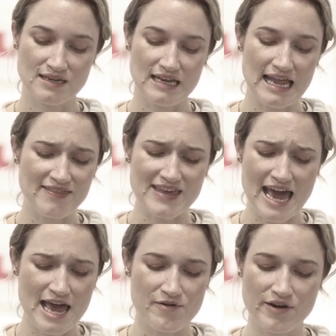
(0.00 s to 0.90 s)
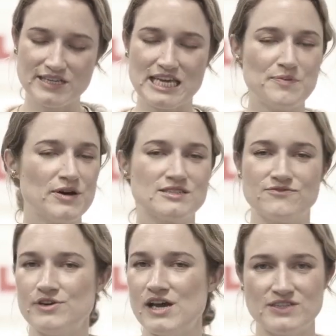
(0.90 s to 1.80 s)
Let the A-road keep us
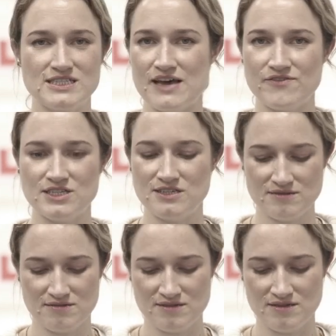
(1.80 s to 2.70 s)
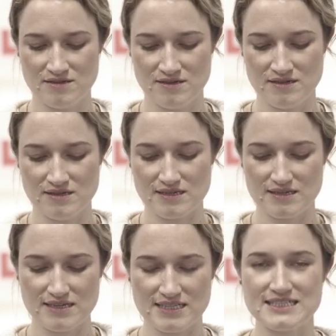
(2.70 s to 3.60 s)
forever severed.
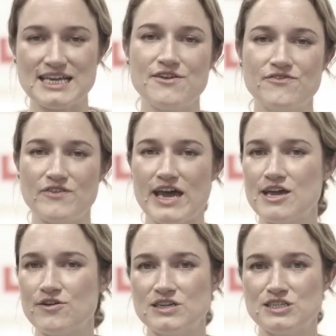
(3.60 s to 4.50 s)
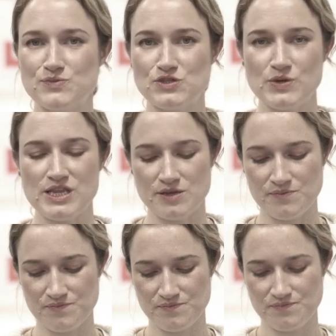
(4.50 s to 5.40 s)
A safe acreage between
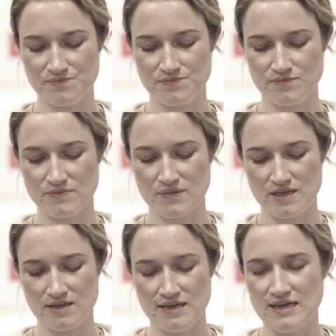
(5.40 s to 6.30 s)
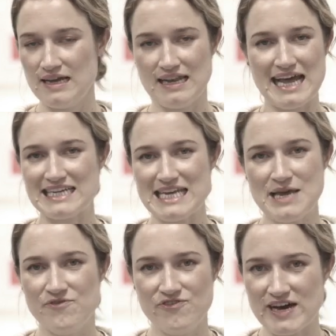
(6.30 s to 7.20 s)
them. Let
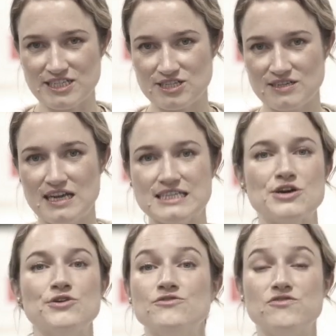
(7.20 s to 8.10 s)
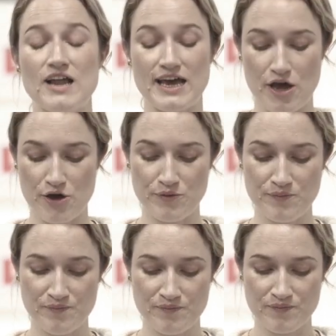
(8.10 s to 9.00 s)
him fashion his own flight
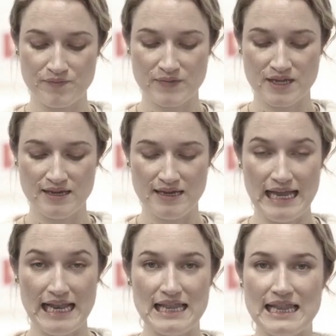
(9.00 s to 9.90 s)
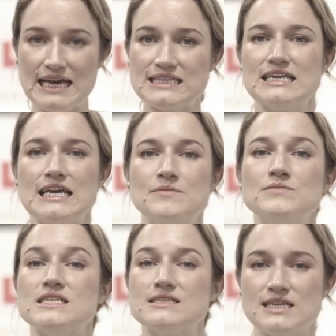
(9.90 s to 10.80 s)
home. Let
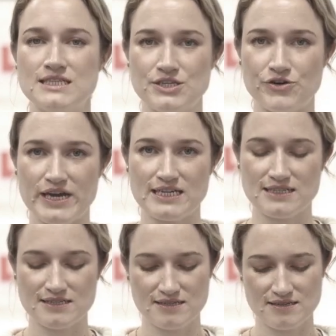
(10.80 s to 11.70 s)
him disintegrate.